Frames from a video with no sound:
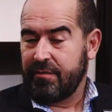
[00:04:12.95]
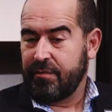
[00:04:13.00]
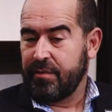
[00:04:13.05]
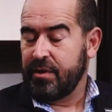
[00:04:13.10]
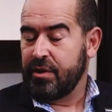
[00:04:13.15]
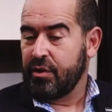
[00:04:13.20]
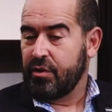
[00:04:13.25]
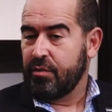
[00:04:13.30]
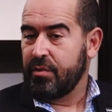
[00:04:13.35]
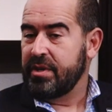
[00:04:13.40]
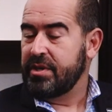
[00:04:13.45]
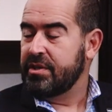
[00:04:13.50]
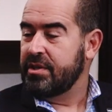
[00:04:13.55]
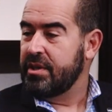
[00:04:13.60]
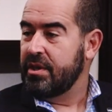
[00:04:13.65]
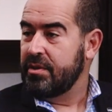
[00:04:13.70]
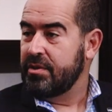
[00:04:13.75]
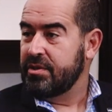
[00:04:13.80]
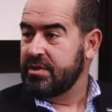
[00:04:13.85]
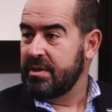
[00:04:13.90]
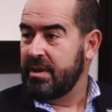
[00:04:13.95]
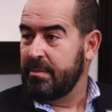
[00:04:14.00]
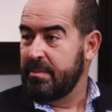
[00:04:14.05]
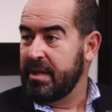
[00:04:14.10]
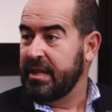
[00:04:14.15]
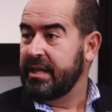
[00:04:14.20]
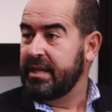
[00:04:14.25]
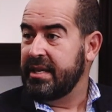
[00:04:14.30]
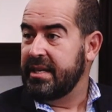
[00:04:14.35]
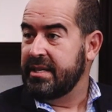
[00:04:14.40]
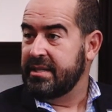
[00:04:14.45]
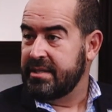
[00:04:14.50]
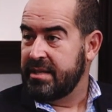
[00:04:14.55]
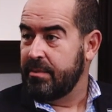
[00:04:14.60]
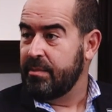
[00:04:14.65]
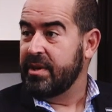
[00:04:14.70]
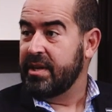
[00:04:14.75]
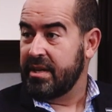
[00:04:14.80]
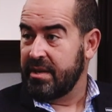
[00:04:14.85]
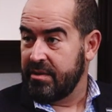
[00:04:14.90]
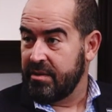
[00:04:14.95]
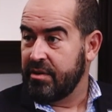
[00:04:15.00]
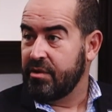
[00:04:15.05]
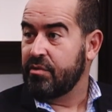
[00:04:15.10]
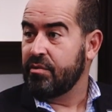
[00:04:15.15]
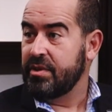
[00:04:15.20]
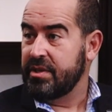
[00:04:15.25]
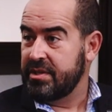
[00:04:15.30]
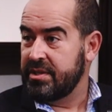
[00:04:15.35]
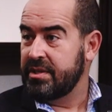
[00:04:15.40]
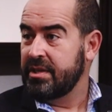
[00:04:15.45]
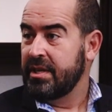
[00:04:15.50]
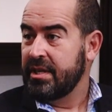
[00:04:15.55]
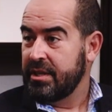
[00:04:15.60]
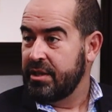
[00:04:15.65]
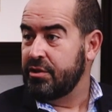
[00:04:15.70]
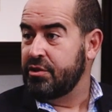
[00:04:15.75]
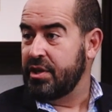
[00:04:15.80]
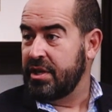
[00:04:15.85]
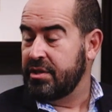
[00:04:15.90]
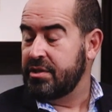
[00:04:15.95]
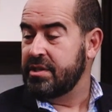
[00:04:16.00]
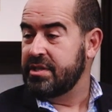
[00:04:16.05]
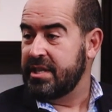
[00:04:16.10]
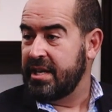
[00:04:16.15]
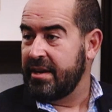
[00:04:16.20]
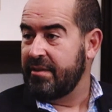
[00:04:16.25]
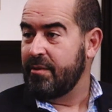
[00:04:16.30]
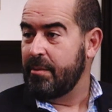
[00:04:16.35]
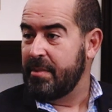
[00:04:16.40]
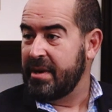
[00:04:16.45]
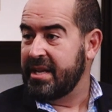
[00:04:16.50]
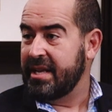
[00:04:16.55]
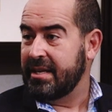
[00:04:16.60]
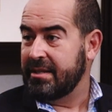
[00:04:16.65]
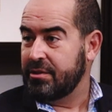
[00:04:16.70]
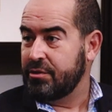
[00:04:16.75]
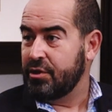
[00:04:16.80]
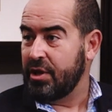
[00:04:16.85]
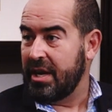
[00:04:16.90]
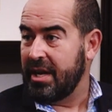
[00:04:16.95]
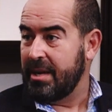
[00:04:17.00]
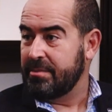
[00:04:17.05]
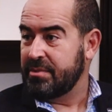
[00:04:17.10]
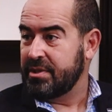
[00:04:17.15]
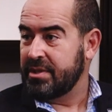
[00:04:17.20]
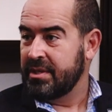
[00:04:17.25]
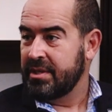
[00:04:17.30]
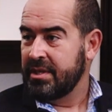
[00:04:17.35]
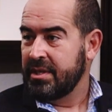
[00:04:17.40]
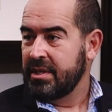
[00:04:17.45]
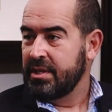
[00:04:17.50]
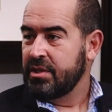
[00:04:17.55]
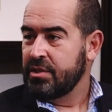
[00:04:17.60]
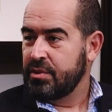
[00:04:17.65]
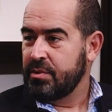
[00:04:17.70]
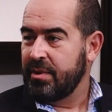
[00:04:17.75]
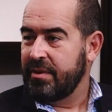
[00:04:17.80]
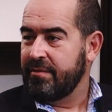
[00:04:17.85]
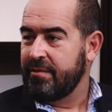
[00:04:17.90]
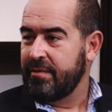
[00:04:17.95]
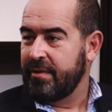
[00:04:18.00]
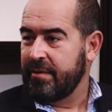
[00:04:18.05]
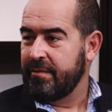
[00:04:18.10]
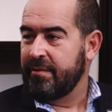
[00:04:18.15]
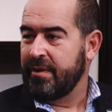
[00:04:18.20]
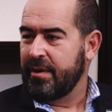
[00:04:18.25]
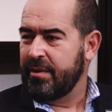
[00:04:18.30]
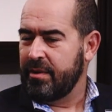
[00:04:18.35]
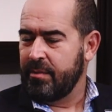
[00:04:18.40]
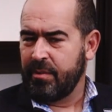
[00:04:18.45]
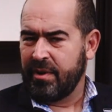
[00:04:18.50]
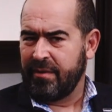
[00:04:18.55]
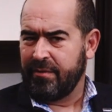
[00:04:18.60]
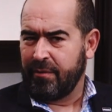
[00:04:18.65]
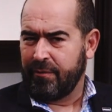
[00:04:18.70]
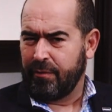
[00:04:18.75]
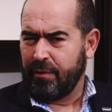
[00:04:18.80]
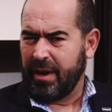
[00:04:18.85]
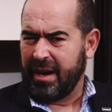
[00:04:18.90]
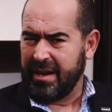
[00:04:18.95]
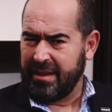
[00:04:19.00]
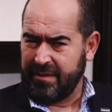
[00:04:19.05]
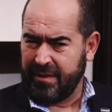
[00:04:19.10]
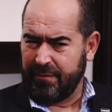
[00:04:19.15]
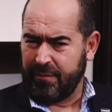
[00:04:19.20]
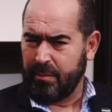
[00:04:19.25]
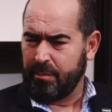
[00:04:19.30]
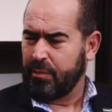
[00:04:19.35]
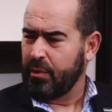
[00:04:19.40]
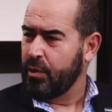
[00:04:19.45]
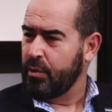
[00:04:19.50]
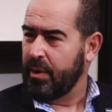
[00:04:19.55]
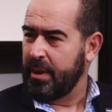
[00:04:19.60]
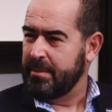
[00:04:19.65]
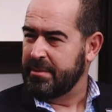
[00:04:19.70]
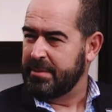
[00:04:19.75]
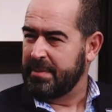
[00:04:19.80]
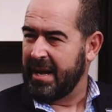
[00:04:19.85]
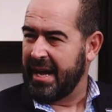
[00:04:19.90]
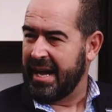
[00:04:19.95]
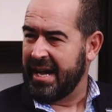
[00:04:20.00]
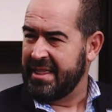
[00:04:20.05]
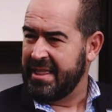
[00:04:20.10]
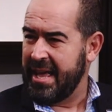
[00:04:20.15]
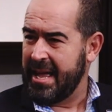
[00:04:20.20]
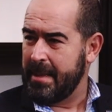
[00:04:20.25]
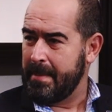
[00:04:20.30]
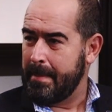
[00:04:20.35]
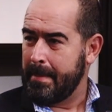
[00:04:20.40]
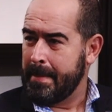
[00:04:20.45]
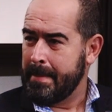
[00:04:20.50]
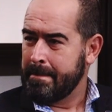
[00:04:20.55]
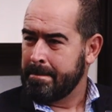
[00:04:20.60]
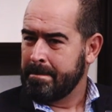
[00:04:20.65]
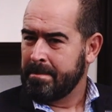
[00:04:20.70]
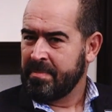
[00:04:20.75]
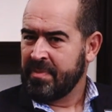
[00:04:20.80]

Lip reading: And if we increase those abilities, then we can increase the chances that everybody gets jobs. So we have a variety of different programs behind that.